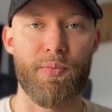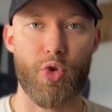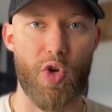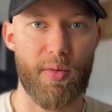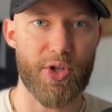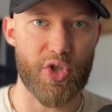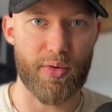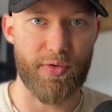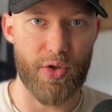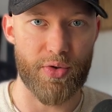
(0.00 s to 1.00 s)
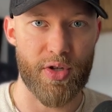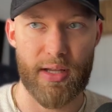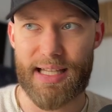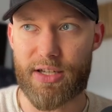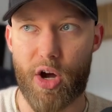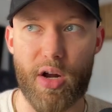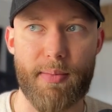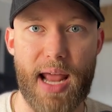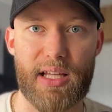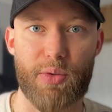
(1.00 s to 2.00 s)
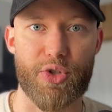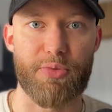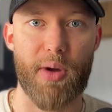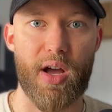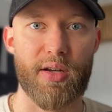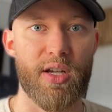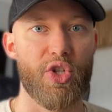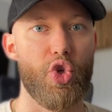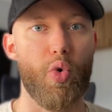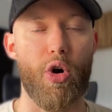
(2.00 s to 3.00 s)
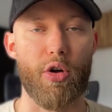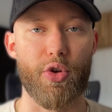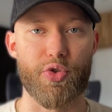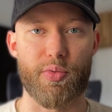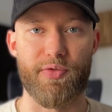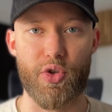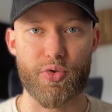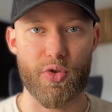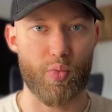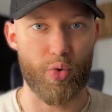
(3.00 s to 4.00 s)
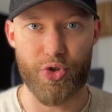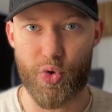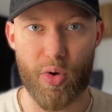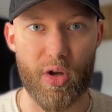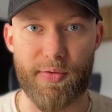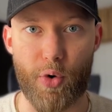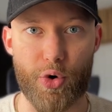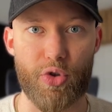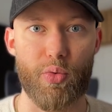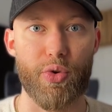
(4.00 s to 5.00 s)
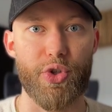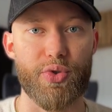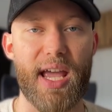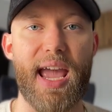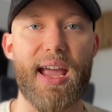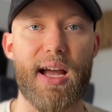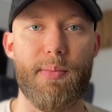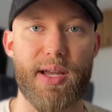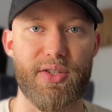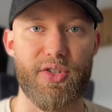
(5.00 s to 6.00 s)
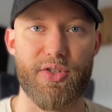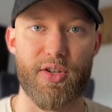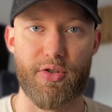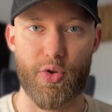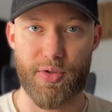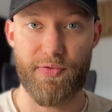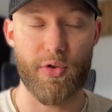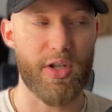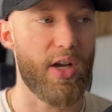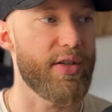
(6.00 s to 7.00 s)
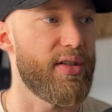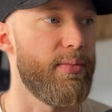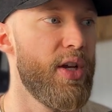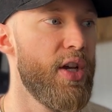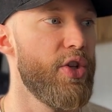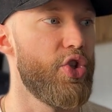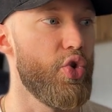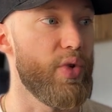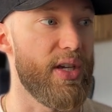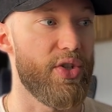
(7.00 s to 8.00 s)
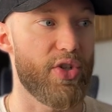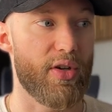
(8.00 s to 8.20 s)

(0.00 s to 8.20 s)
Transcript: you have a bunch of reviews. Let's automatically respond to all those reviews. We'll do it all for you. We'll use AI messages so it's fully custom to each